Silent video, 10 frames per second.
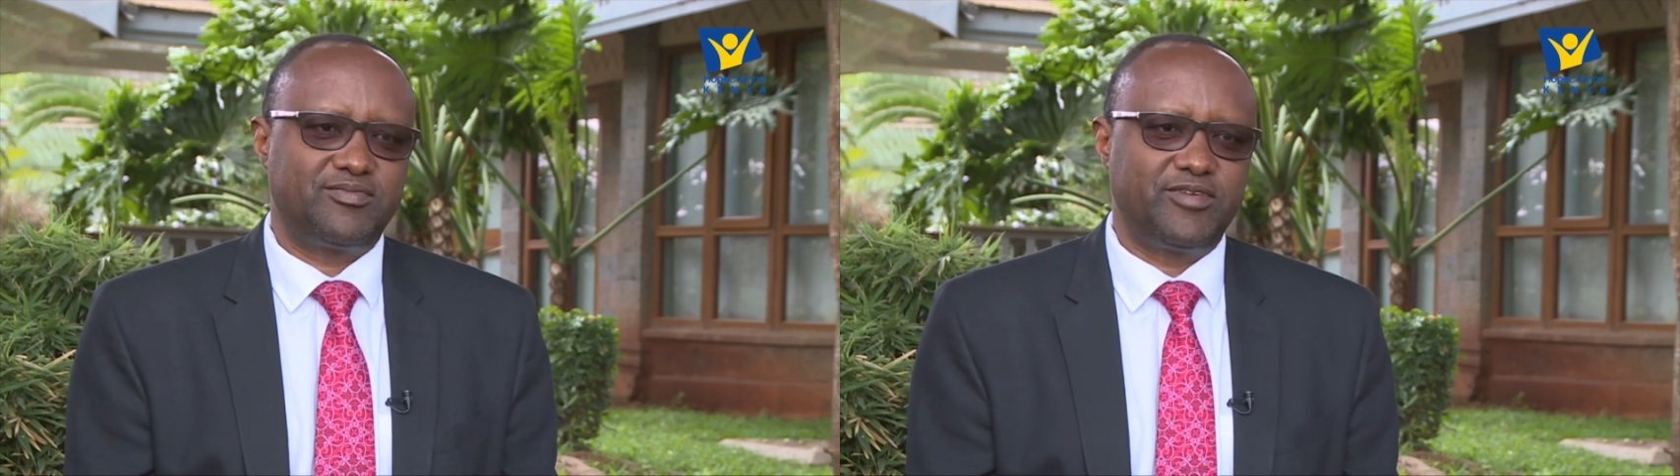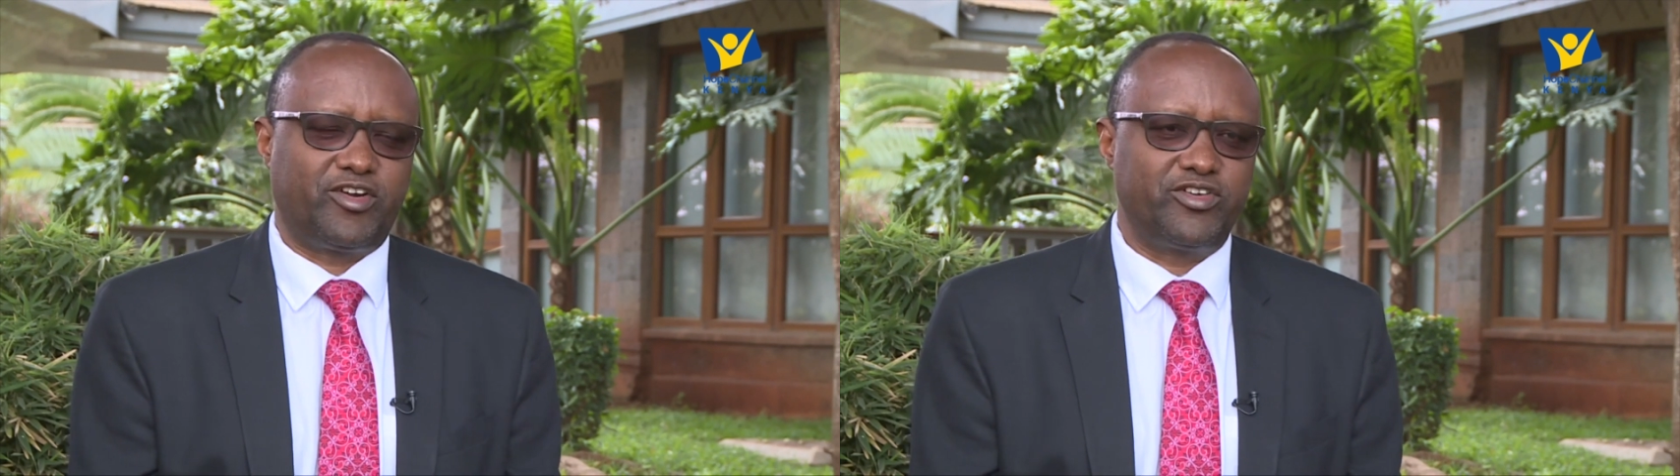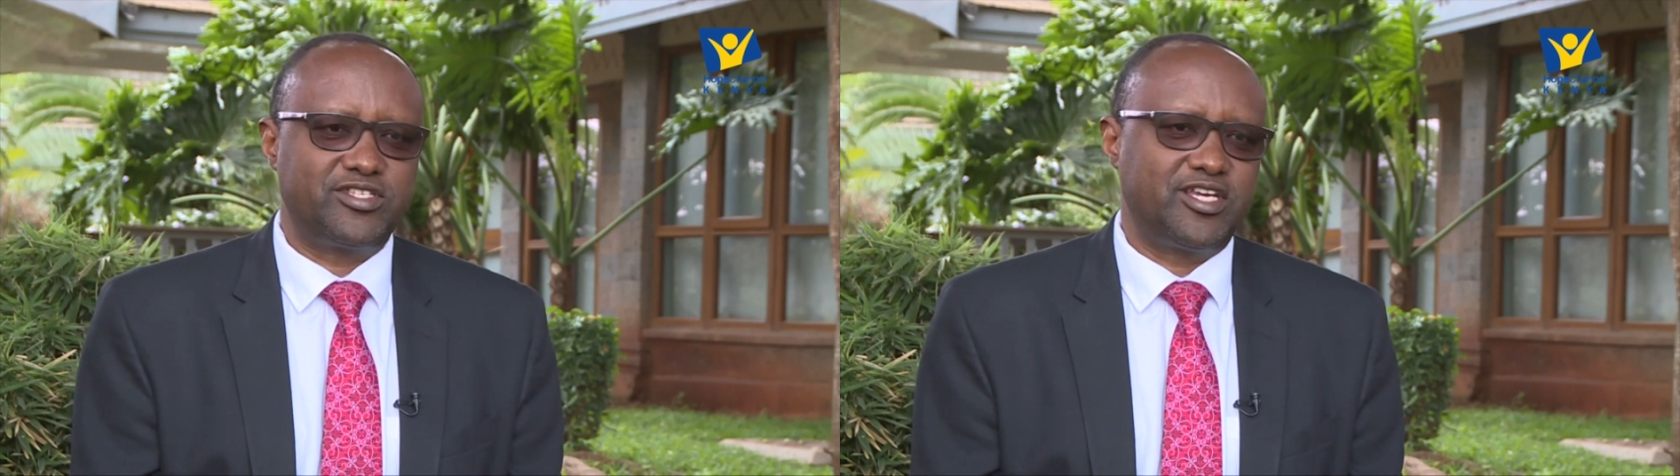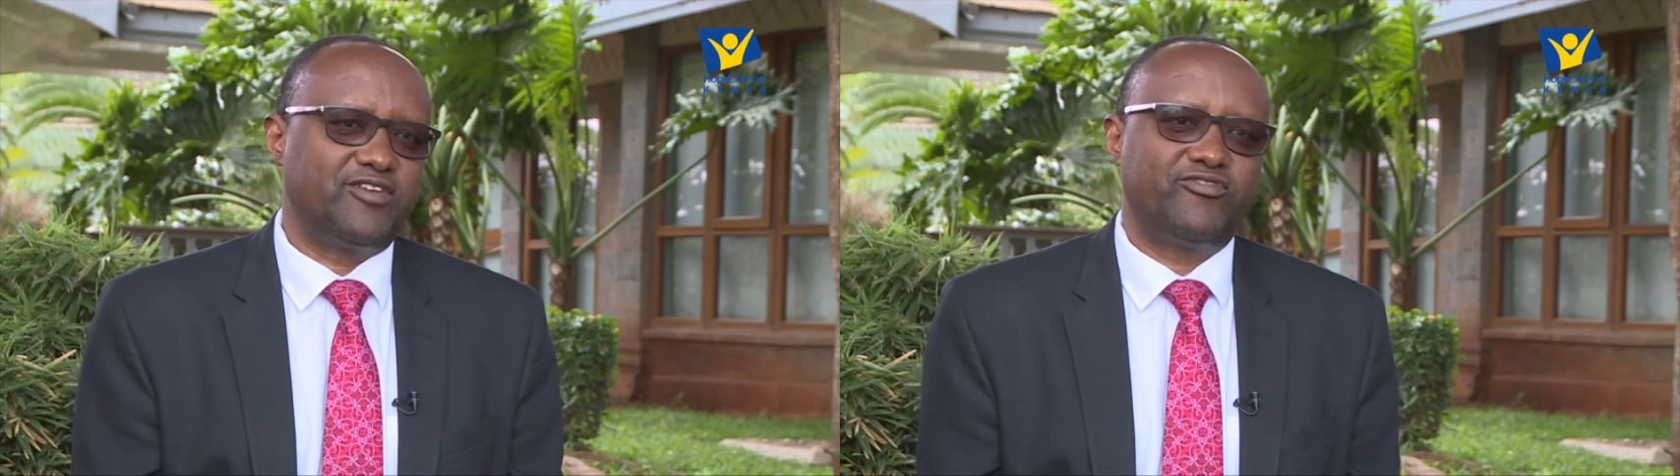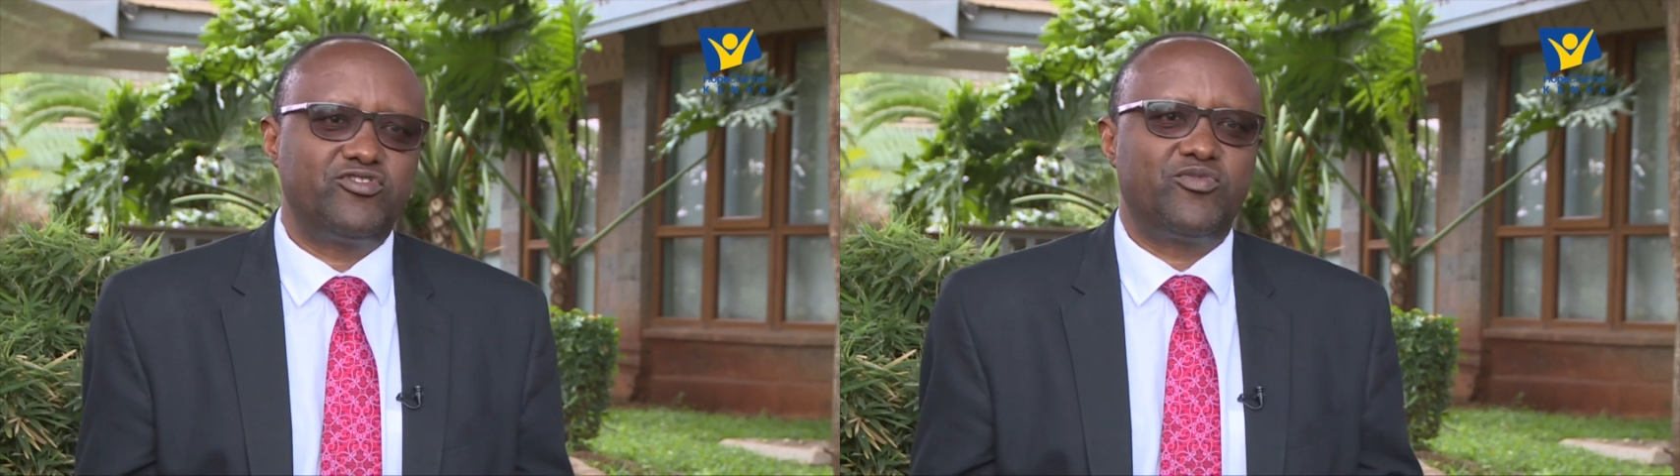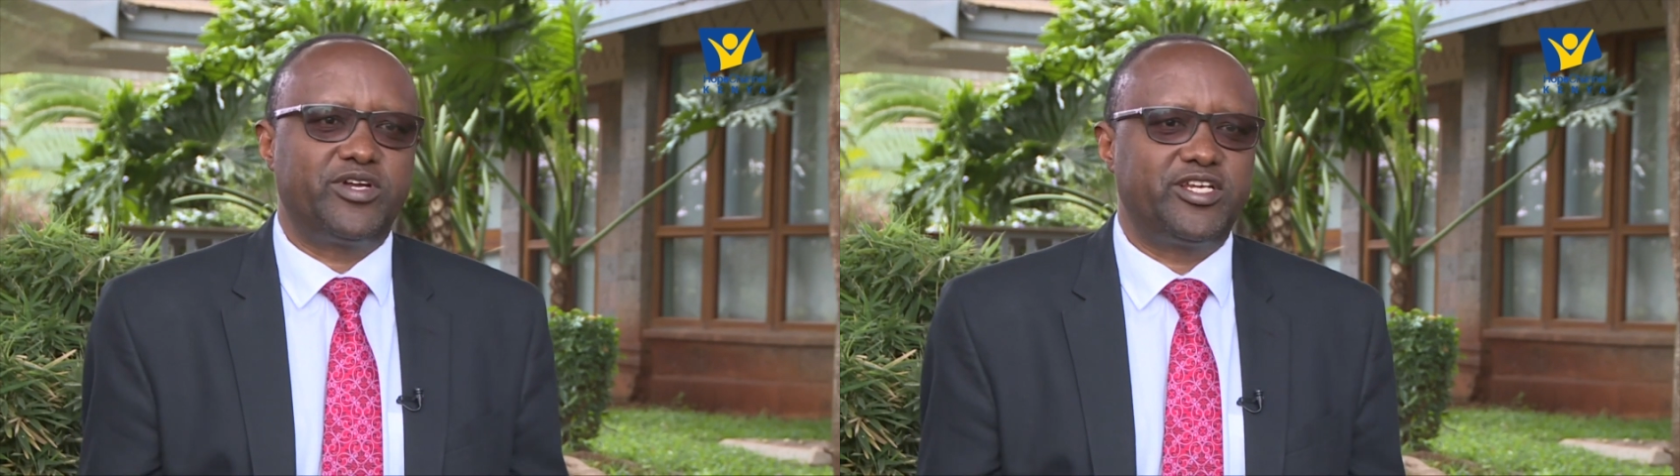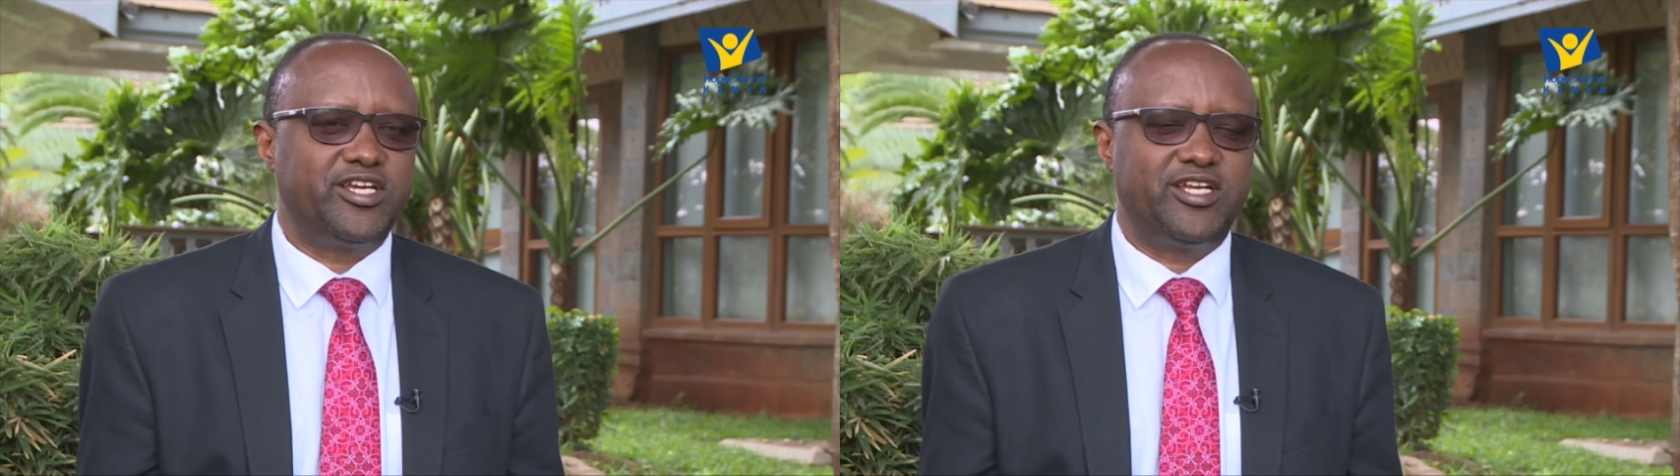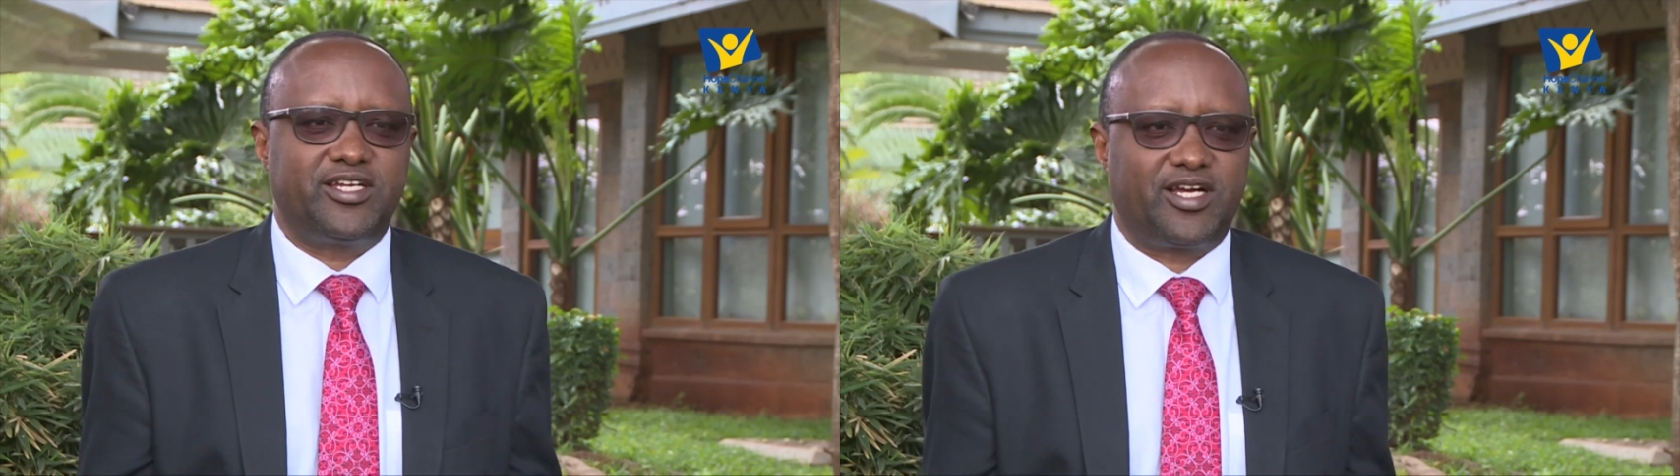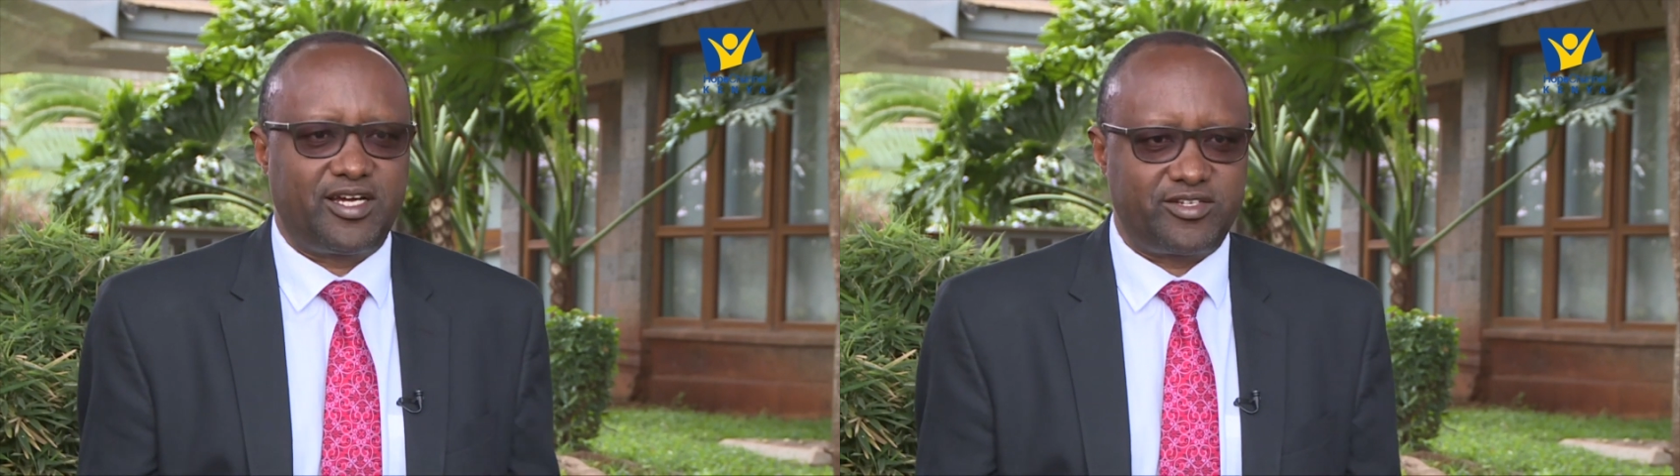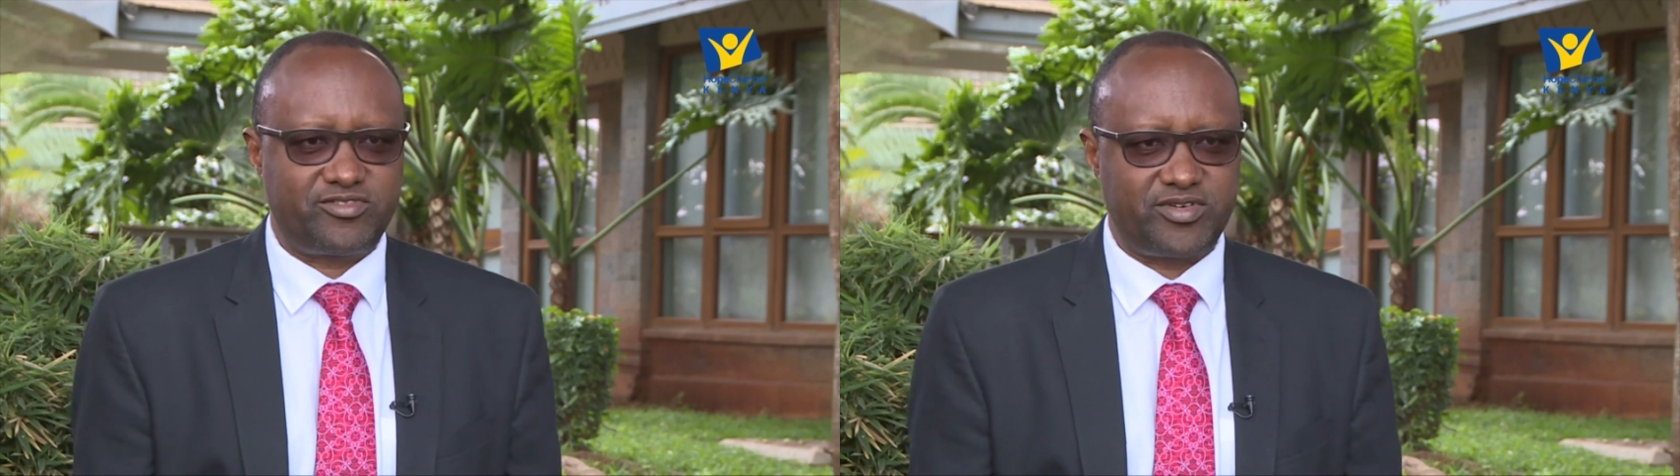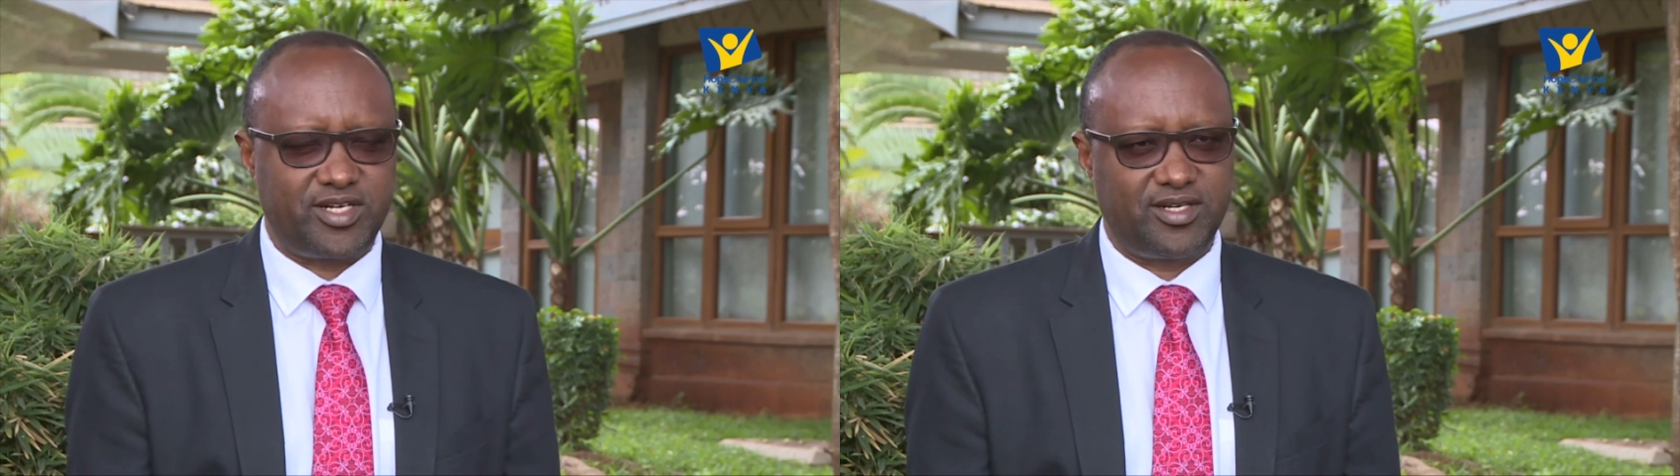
because they have nobody in the country.